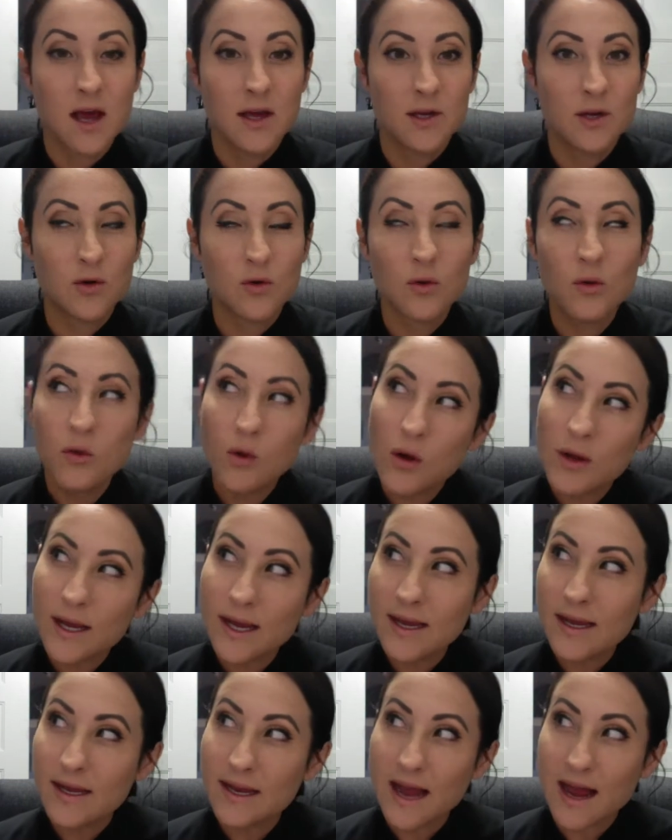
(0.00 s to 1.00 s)
you're
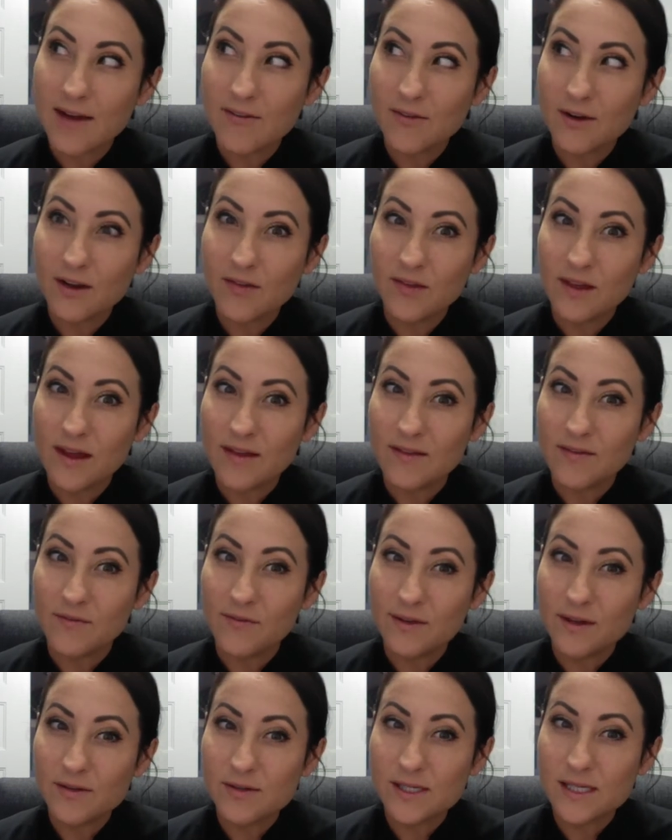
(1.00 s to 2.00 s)
looking at everything that
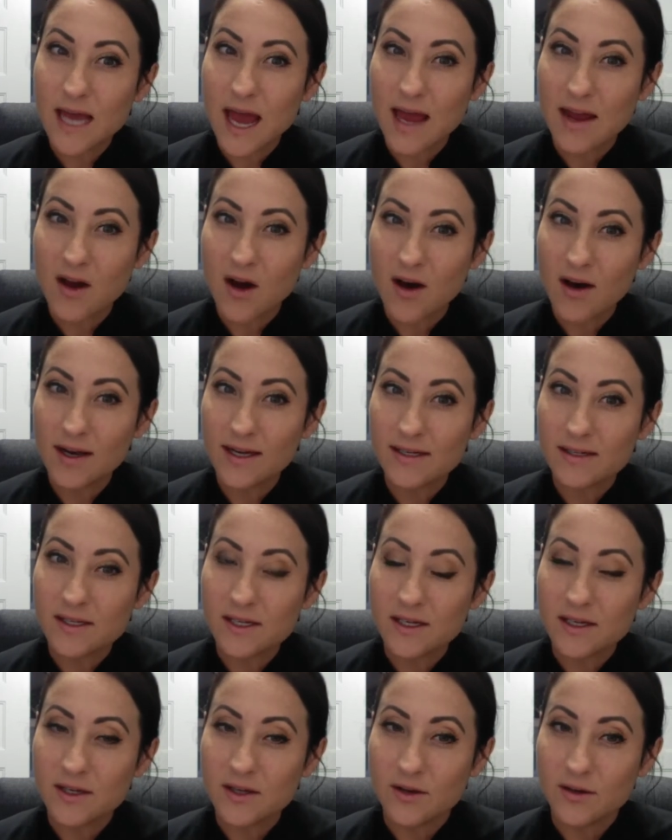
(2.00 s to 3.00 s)
feels chaotic
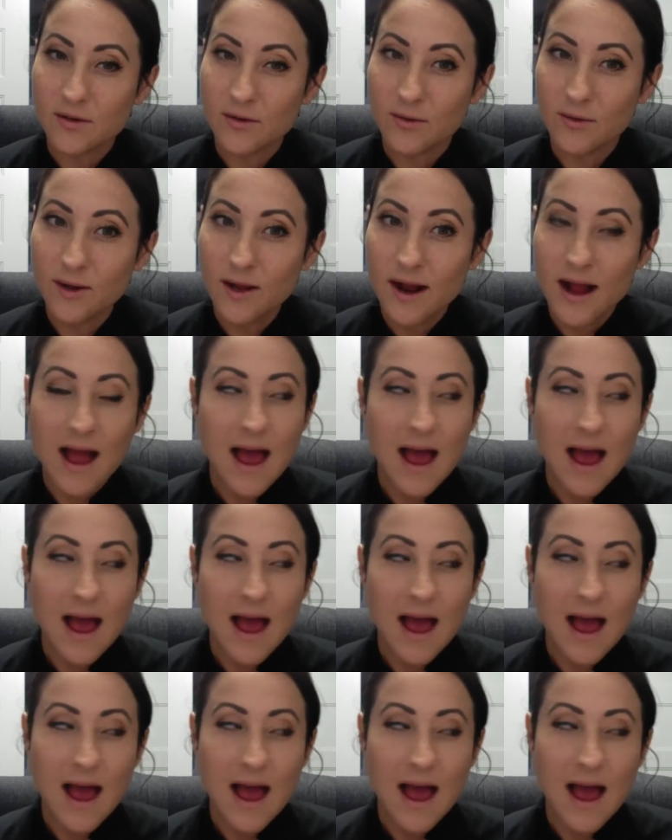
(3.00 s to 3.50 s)
to you.